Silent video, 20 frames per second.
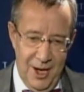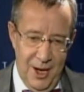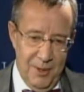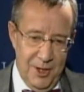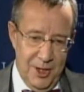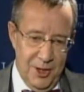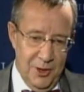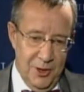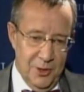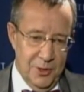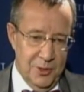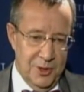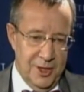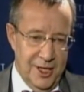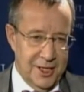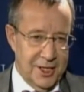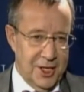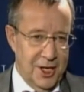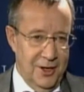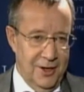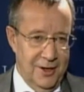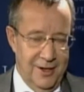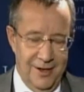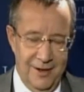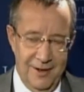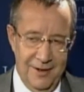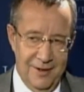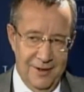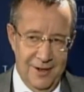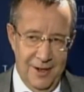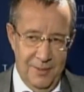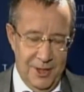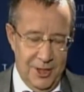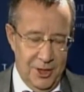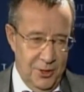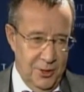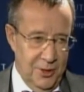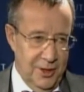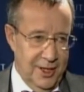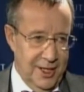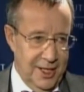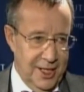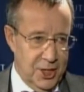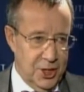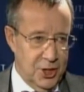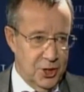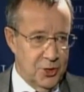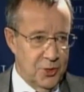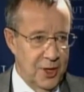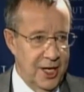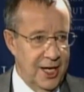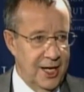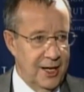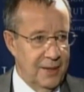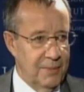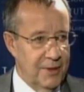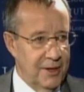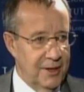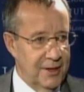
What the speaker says: mean, to the extreme